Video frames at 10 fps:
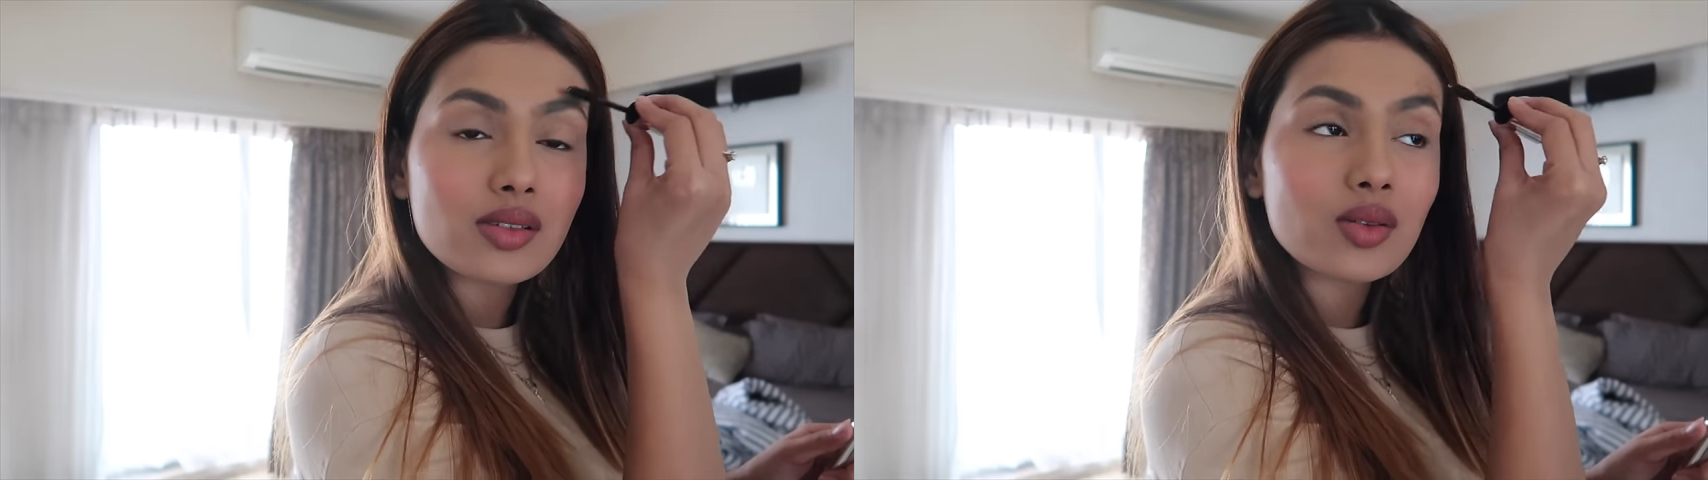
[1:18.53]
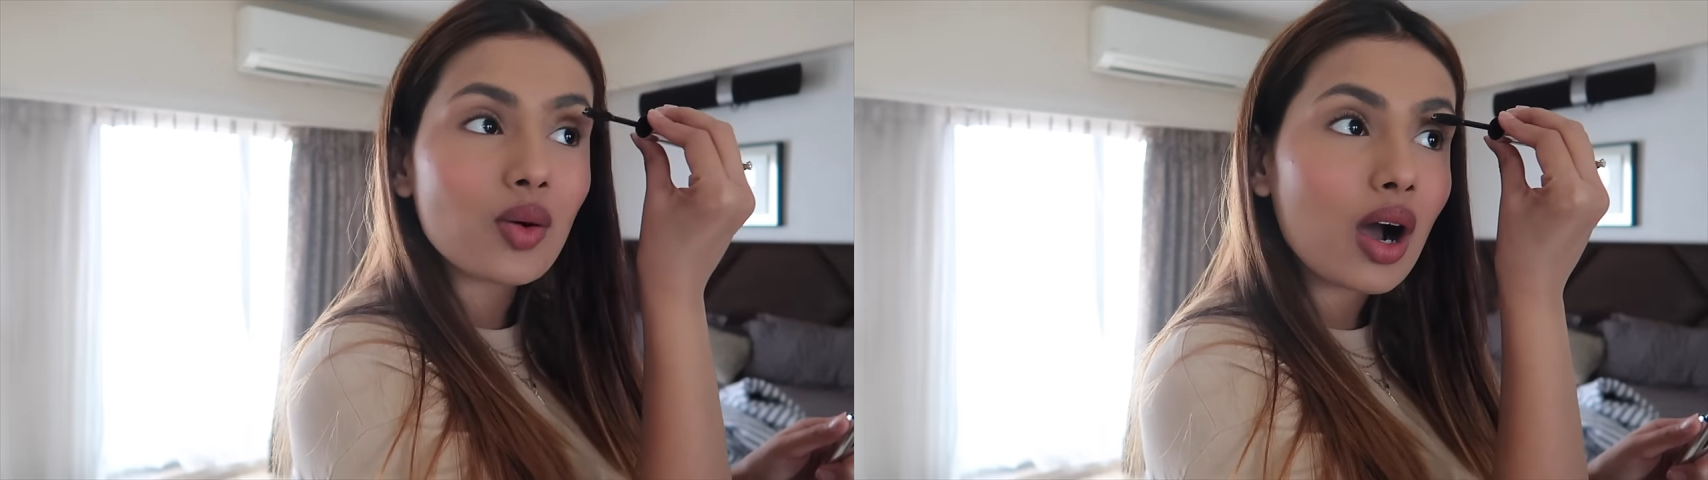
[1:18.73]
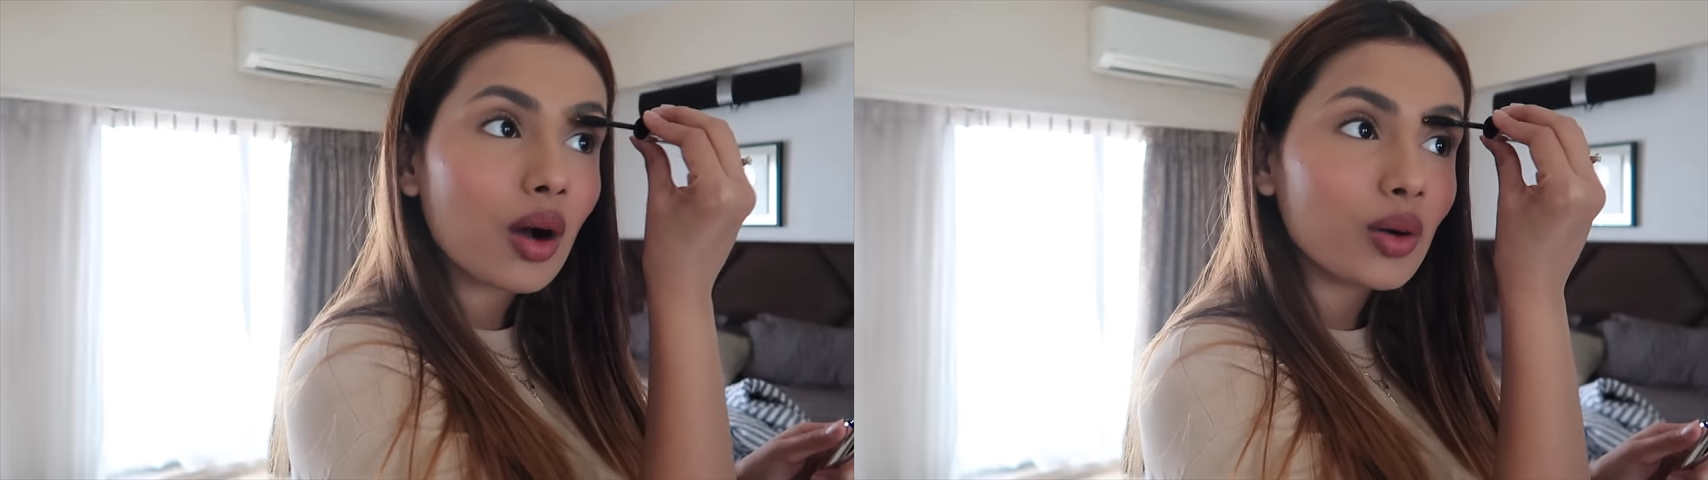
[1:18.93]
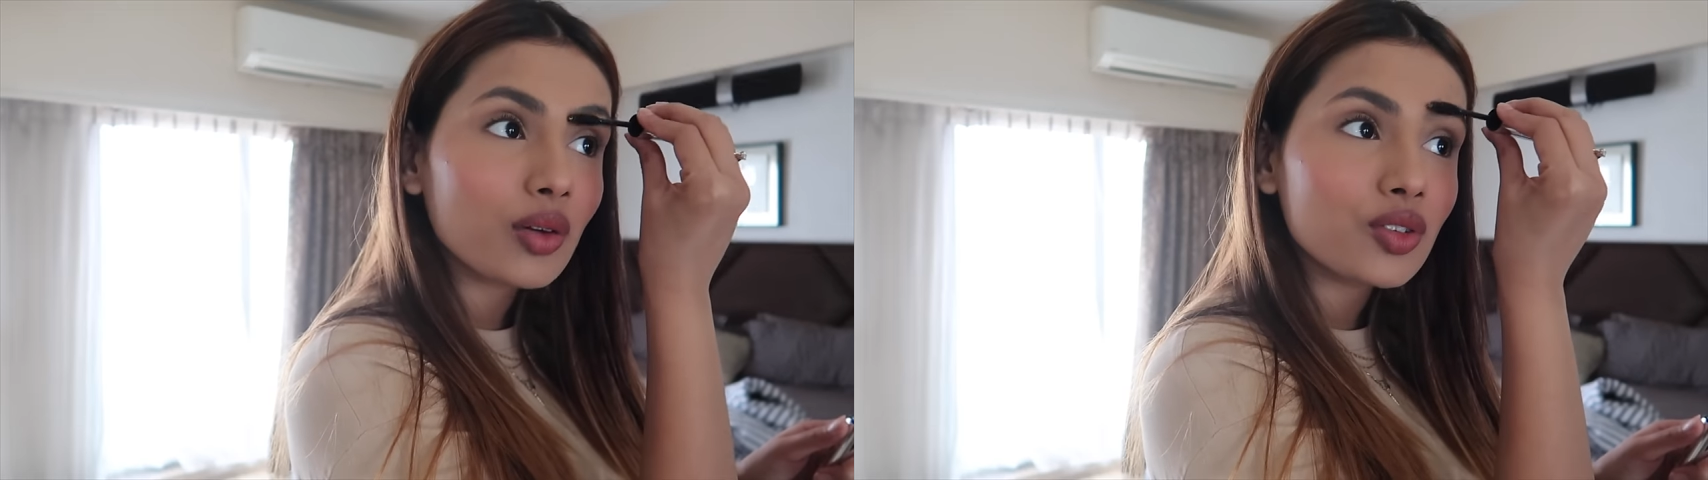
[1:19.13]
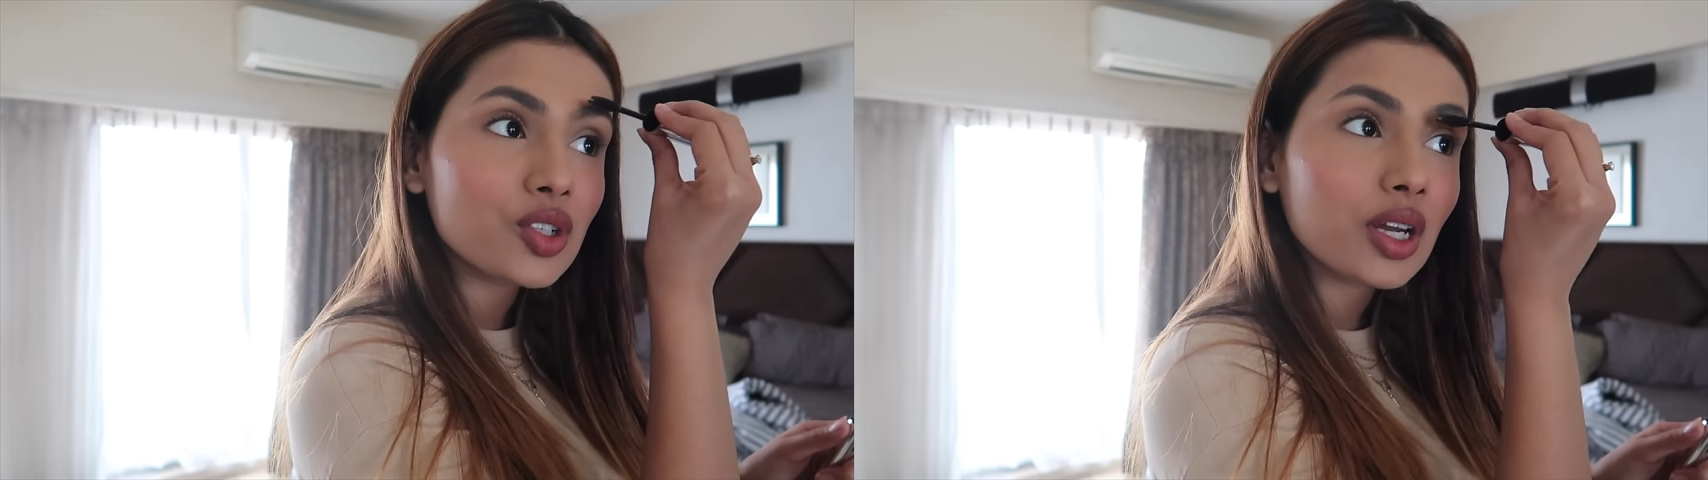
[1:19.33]
so out
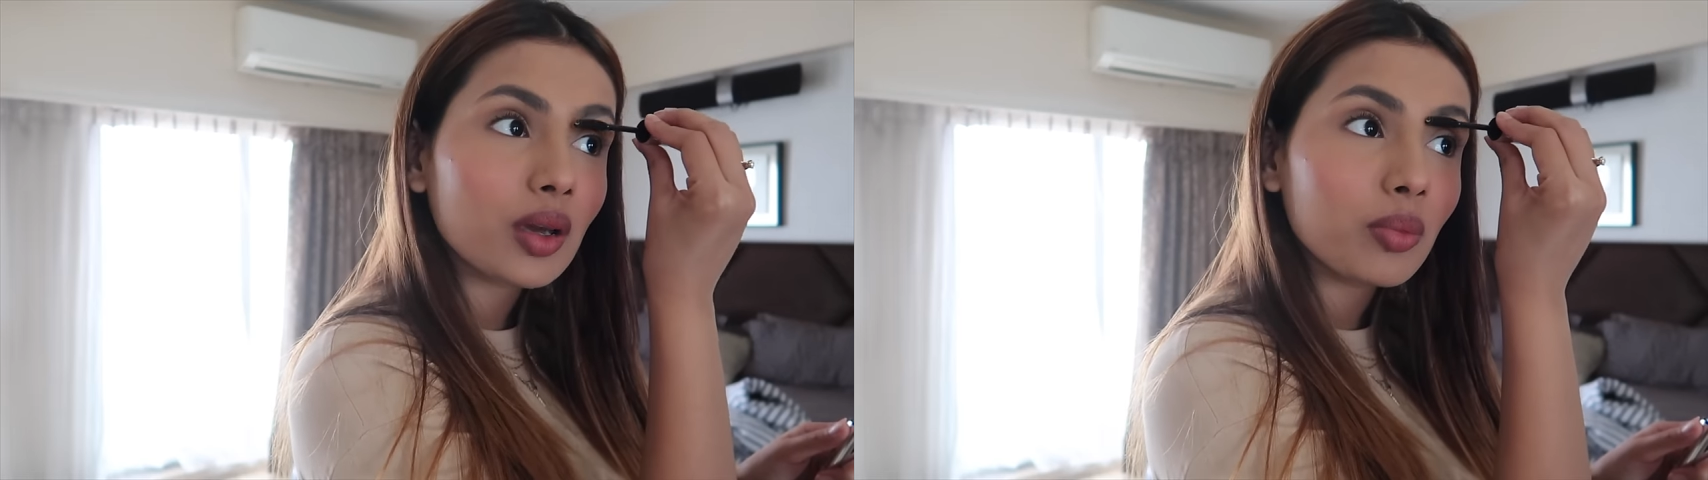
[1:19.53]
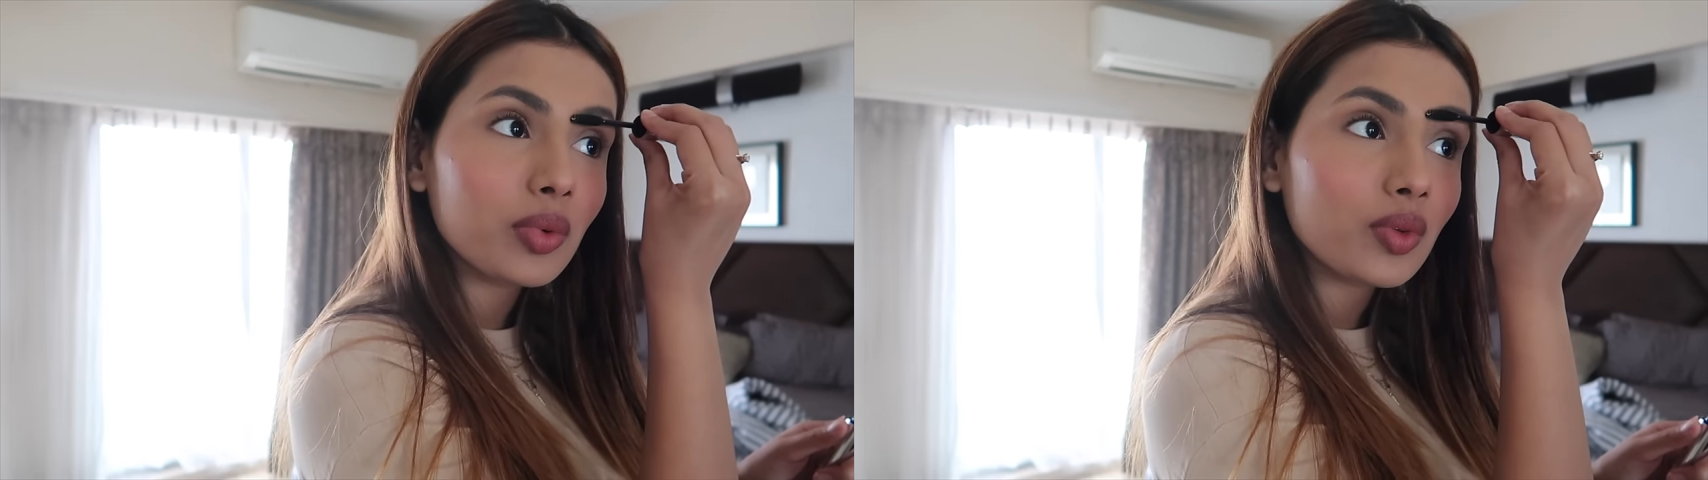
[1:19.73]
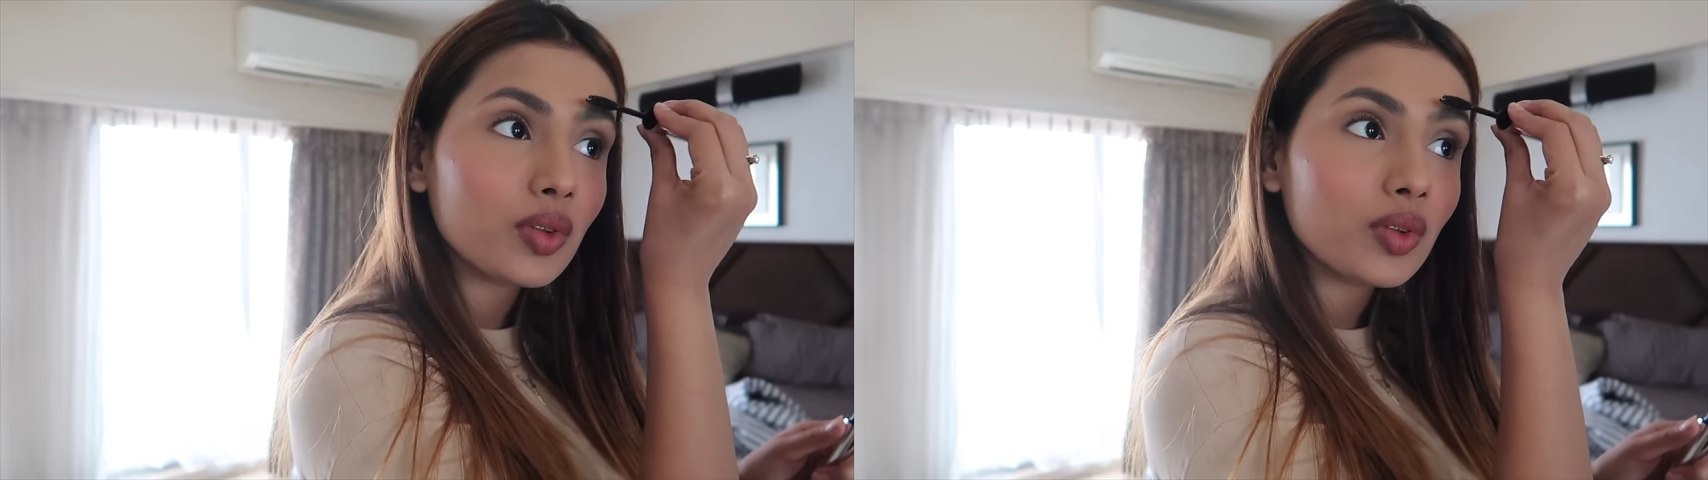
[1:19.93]
of shape,